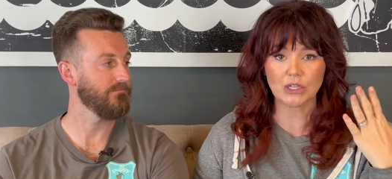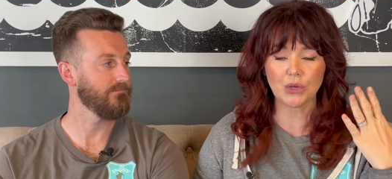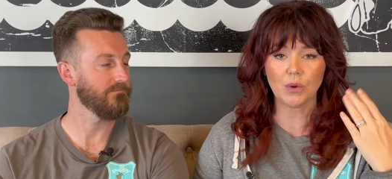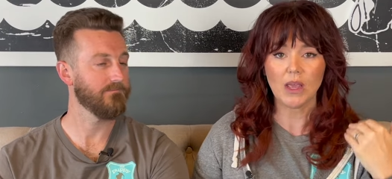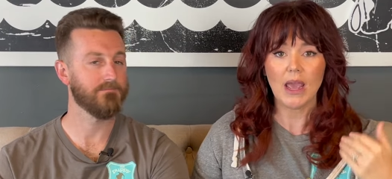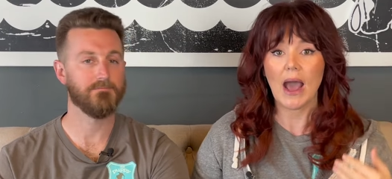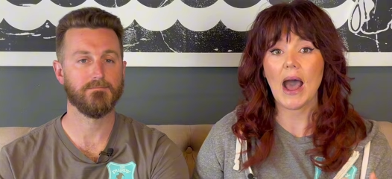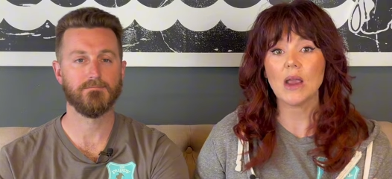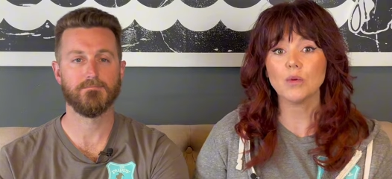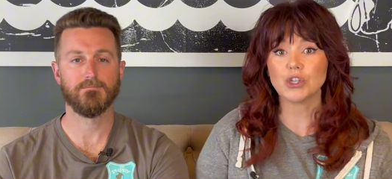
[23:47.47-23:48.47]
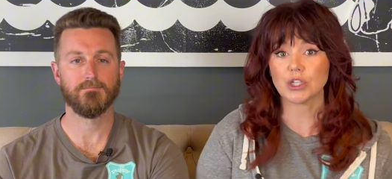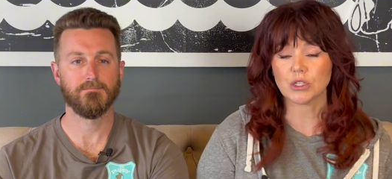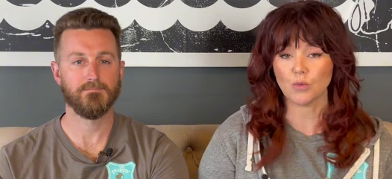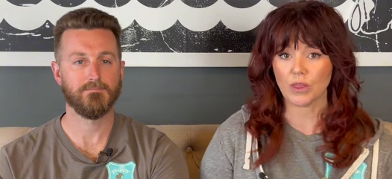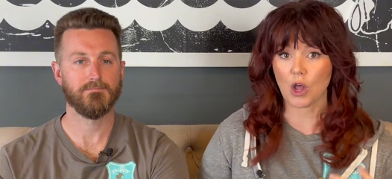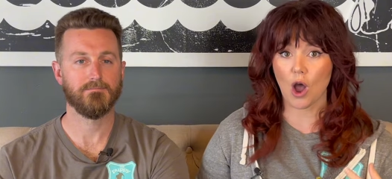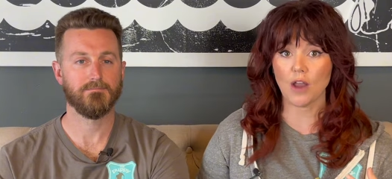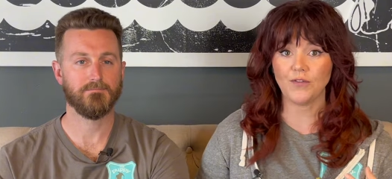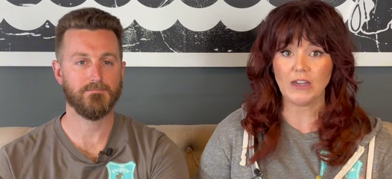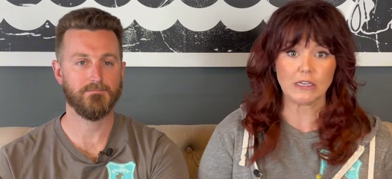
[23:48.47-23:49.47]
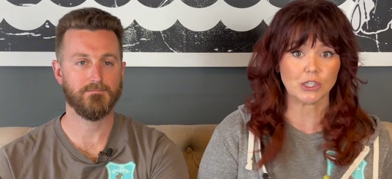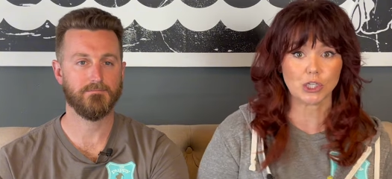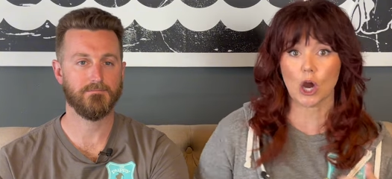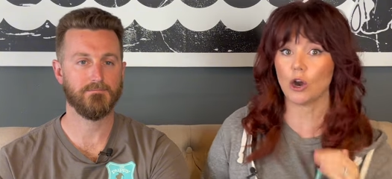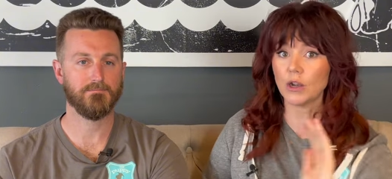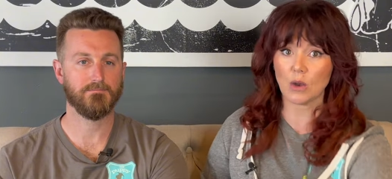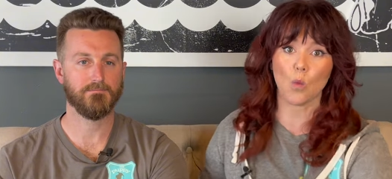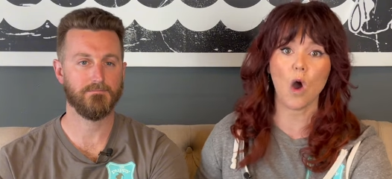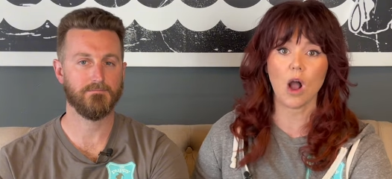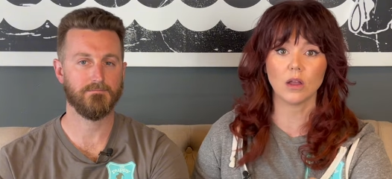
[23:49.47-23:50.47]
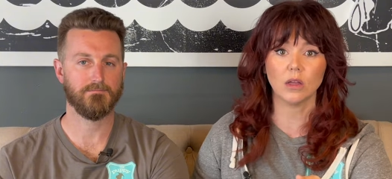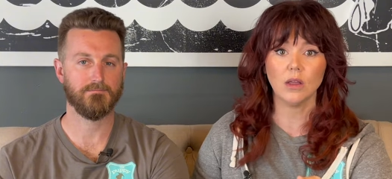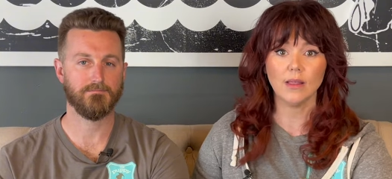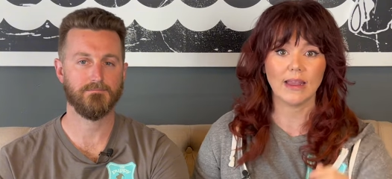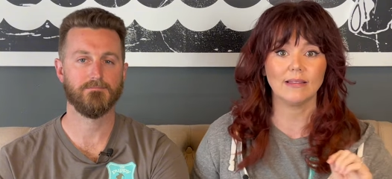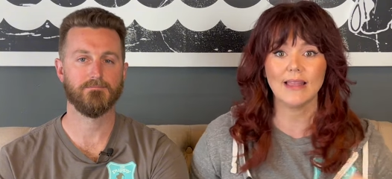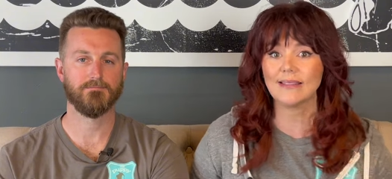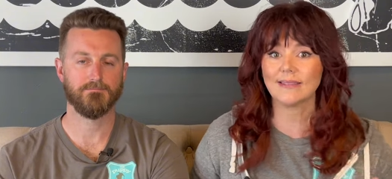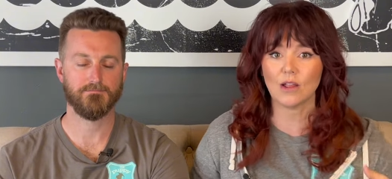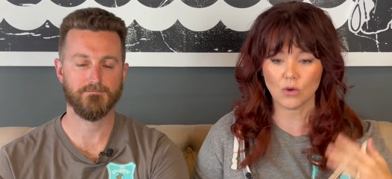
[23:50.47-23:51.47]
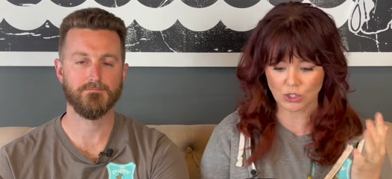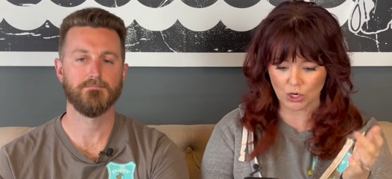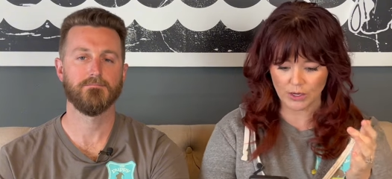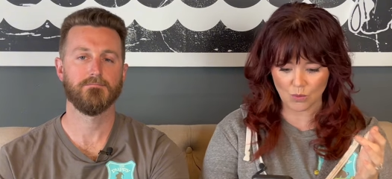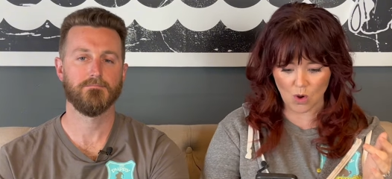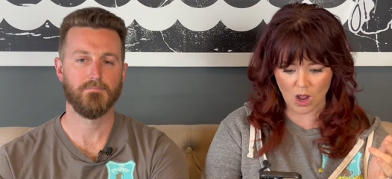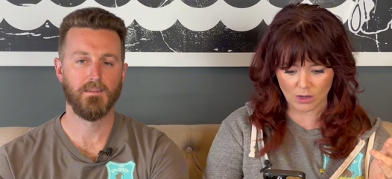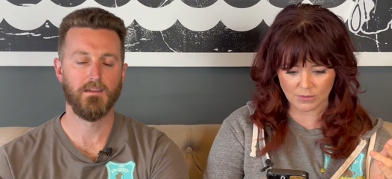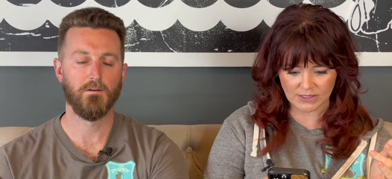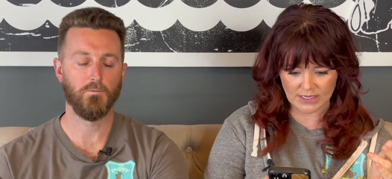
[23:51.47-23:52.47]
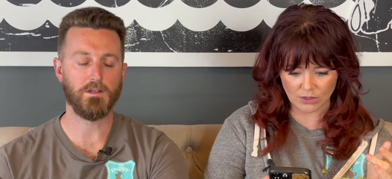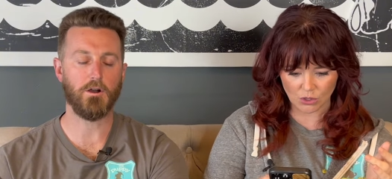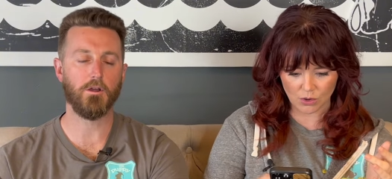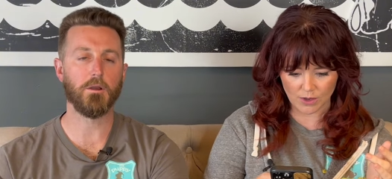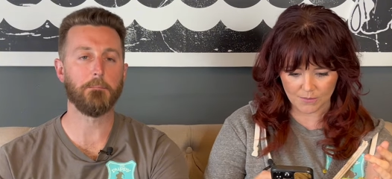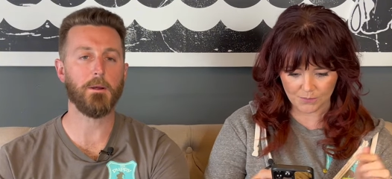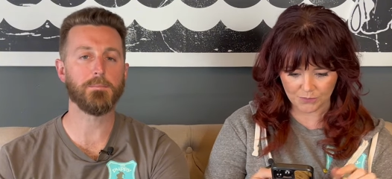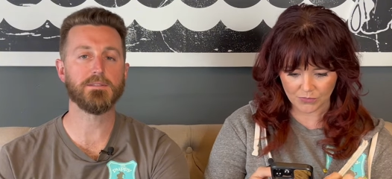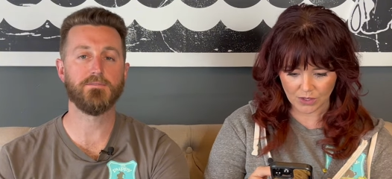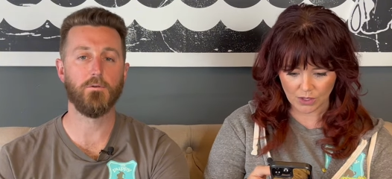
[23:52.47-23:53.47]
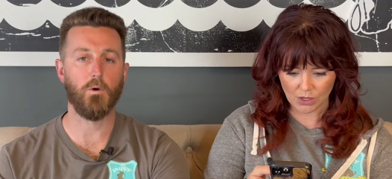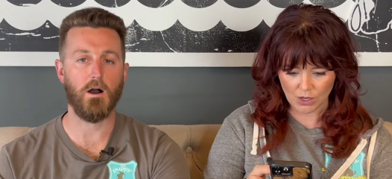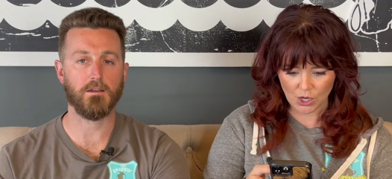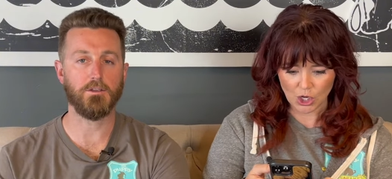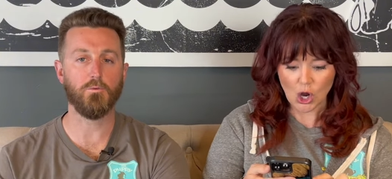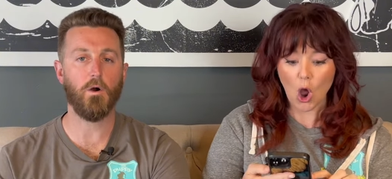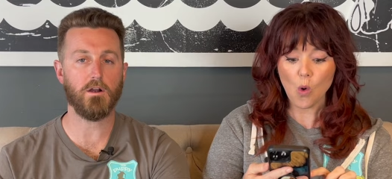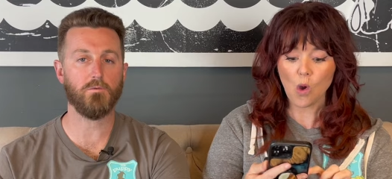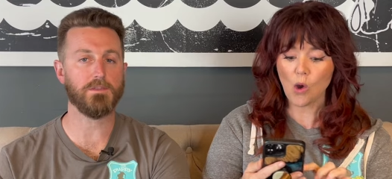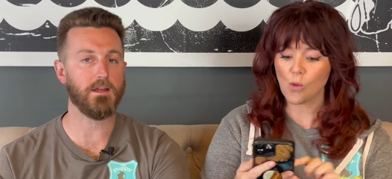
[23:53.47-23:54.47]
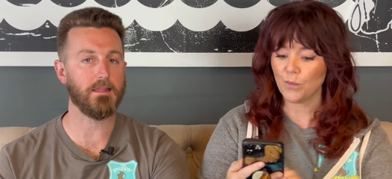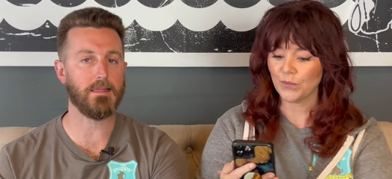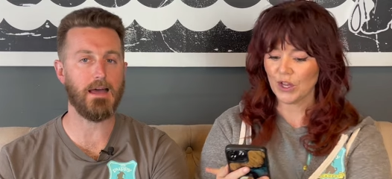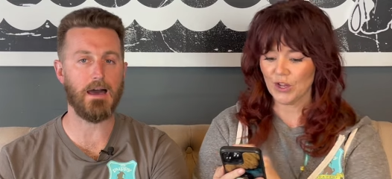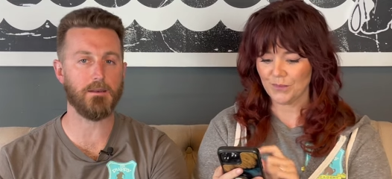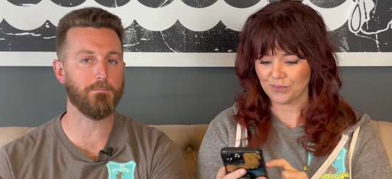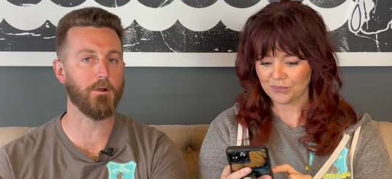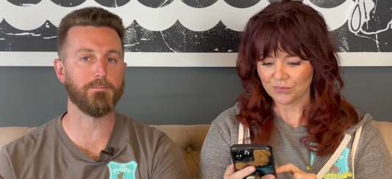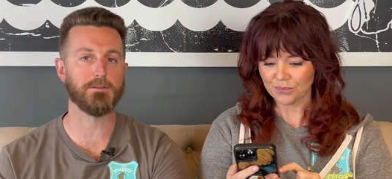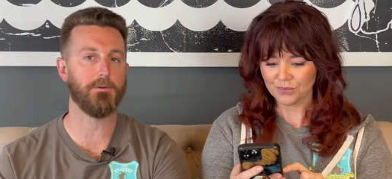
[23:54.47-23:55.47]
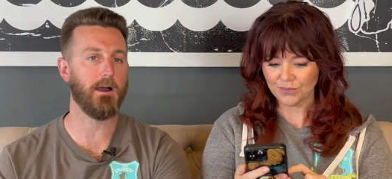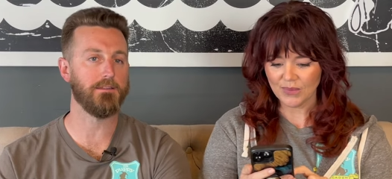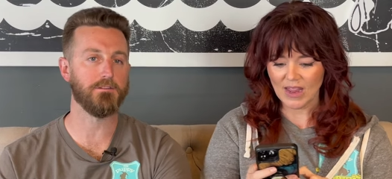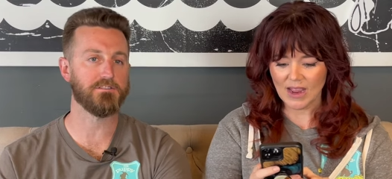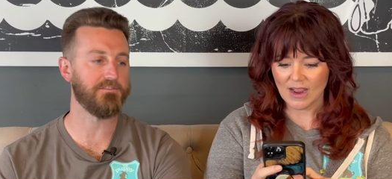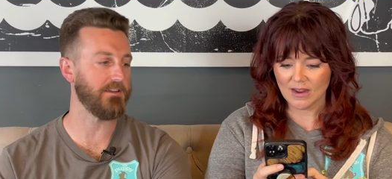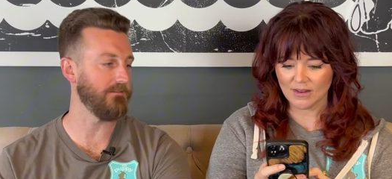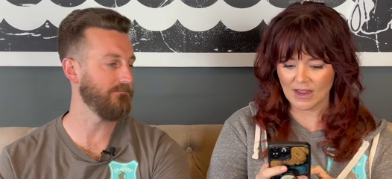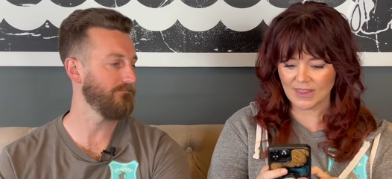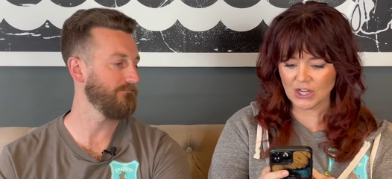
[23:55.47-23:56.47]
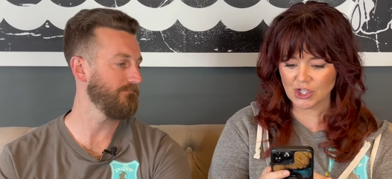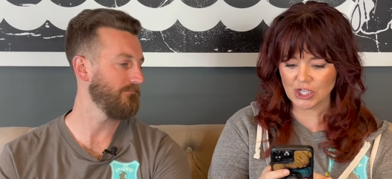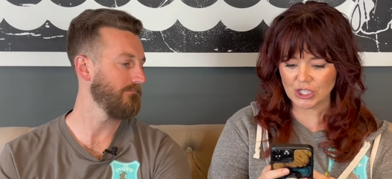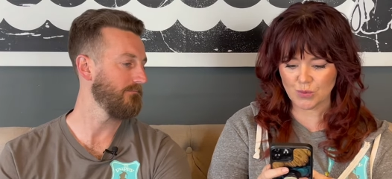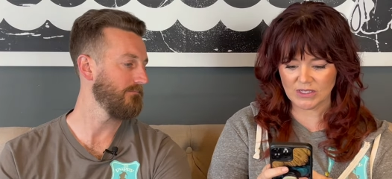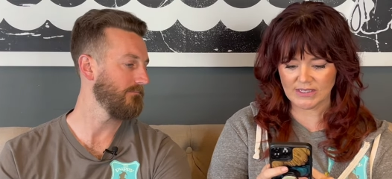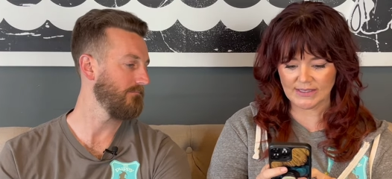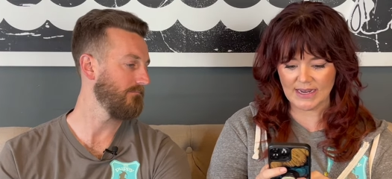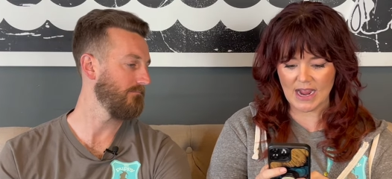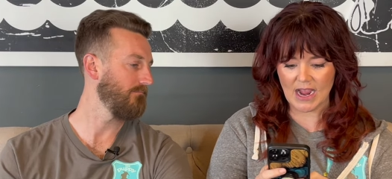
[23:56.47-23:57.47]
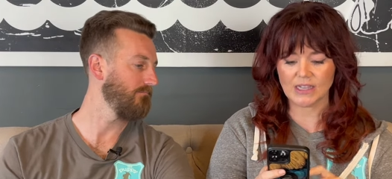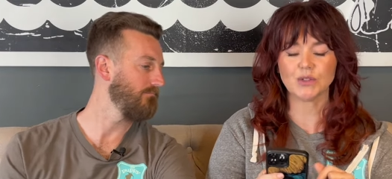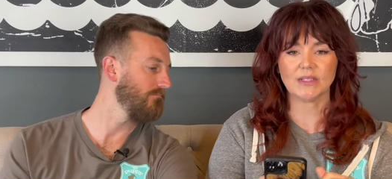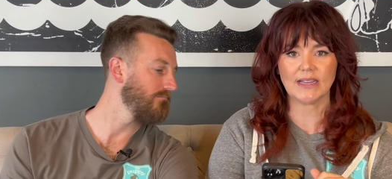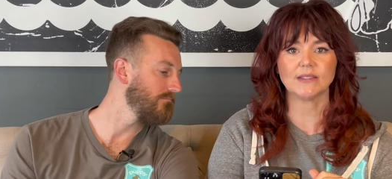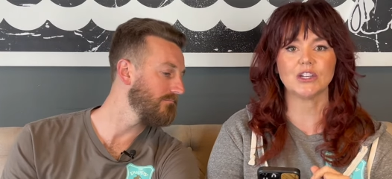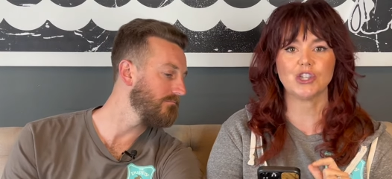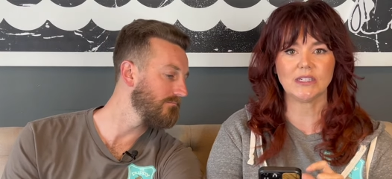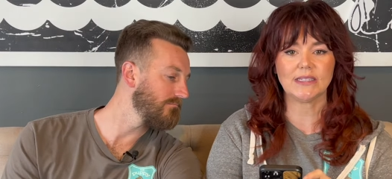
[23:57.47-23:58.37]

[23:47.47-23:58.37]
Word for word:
Speaker 1: you, I would just with confidence turn and walk like let's go turn and walk. I'm gonna see. We call it a
Speaker 2: purposeful walk. You walk oh, with oh. a lot of purpose behind those feet.
Speaker 1: I think she just wants to say hi, so it sounds like she's